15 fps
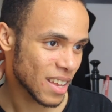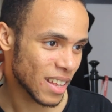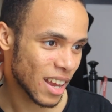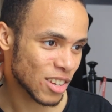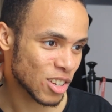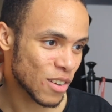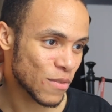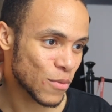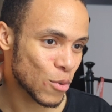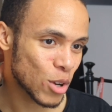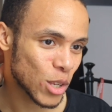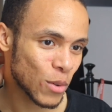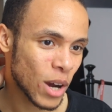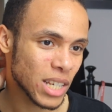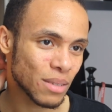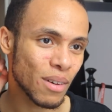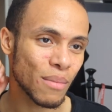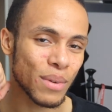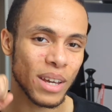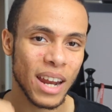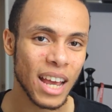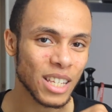I should have thought twice about
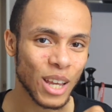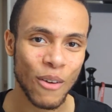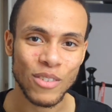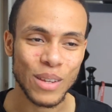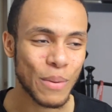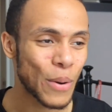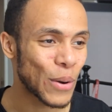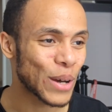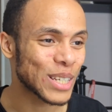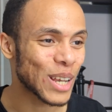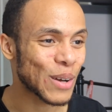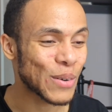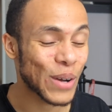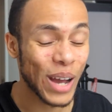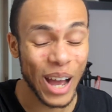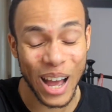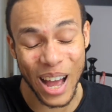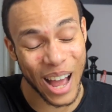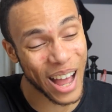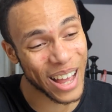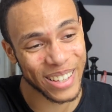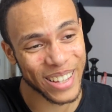being as comfortable as
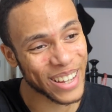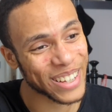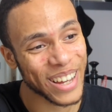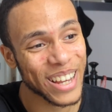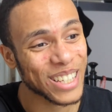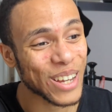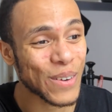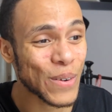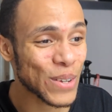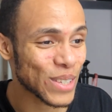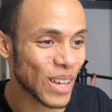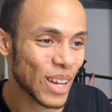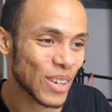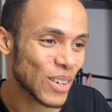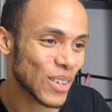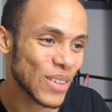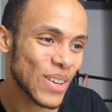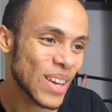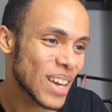I was. I don't know.